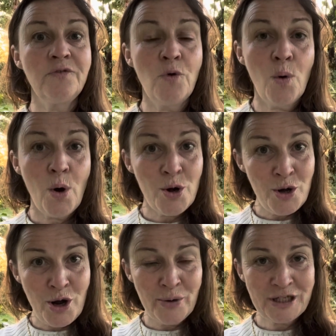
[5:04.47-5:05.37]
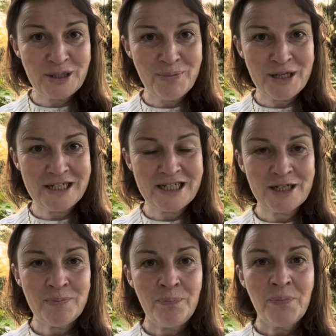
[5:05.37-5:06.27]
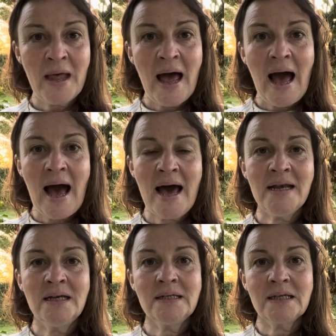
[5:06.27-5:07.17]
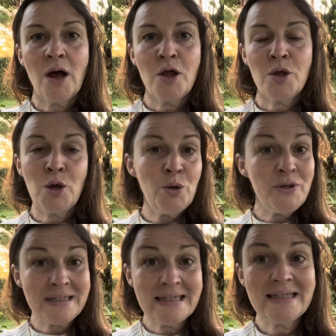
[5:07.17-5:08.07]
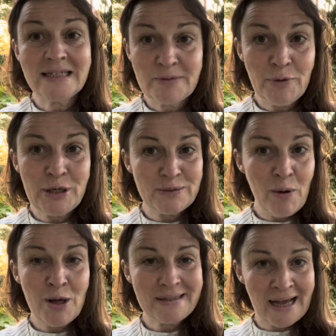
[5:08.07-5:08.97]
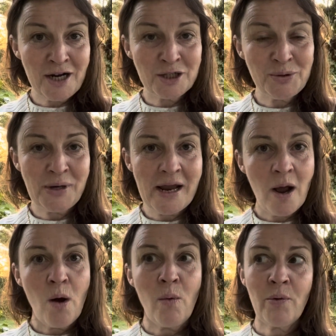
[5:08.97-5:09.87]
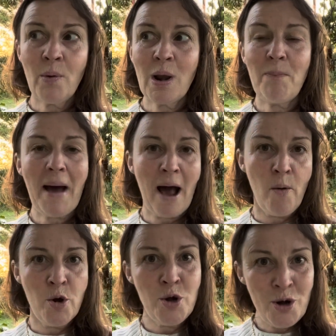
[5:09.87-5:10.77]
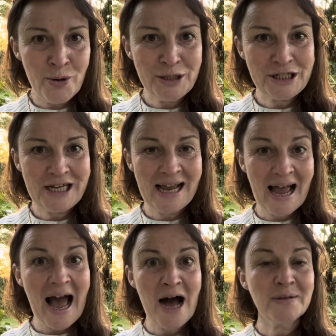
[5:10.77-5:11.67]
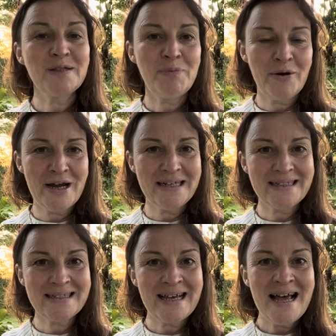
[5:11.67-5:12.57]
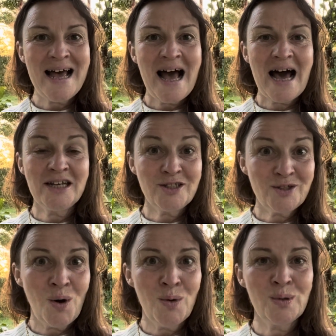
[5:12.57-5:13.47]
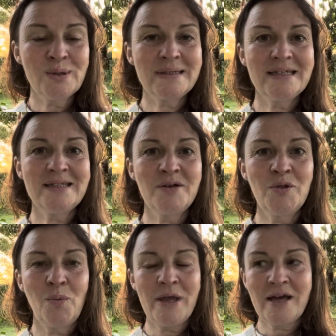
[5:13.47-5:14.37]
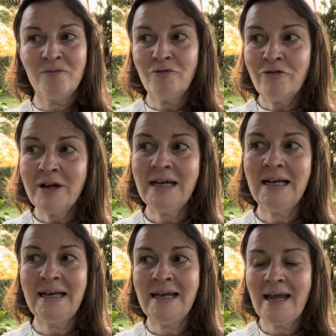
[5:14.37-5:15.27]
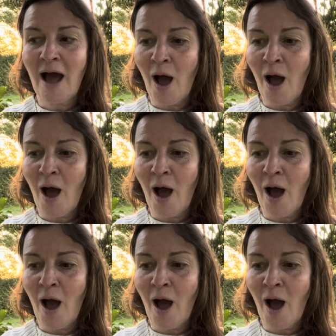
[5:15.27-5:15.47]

for nourishment. And, you know, this is the Spirit Spa Sanctuary. We're all about nourishing our spirits and souls so that we can really